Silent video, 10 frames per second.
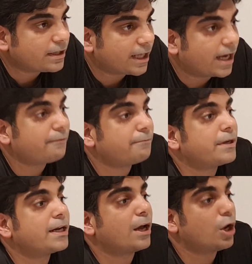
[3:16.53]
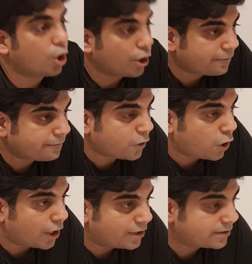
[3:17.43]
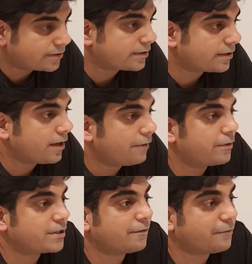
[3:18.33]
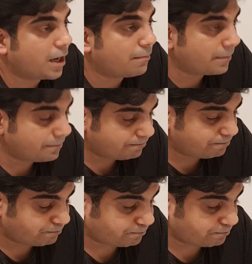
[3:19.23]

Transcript: There have been a lot of colleges which have come up,